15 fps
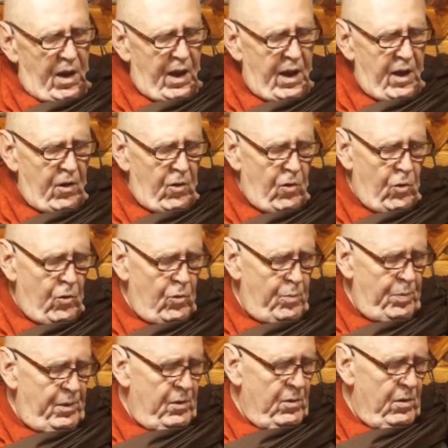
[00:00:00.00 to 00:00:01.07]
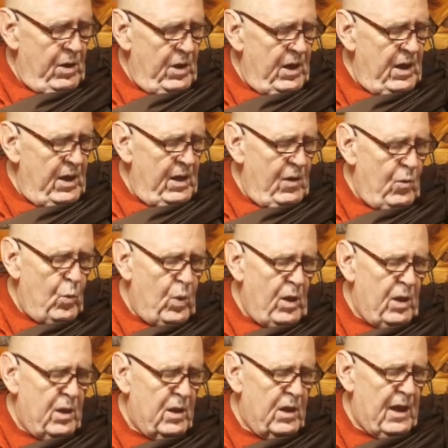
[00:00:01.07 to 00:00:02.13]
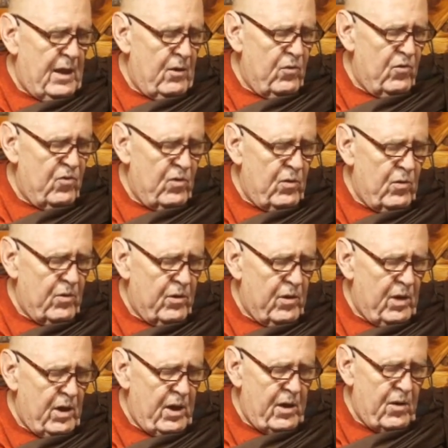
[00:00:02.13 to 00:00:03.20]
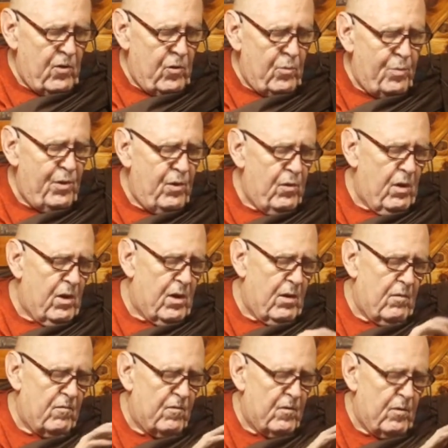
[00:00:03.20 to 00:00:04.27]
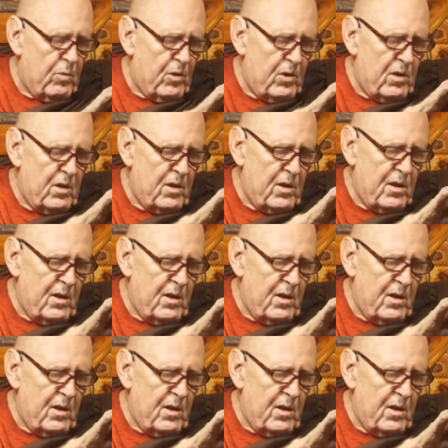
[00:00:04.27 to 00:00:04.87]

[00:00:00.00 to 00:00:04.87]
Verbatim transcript: I hope you're getting well, householder. I hope you are comfortable.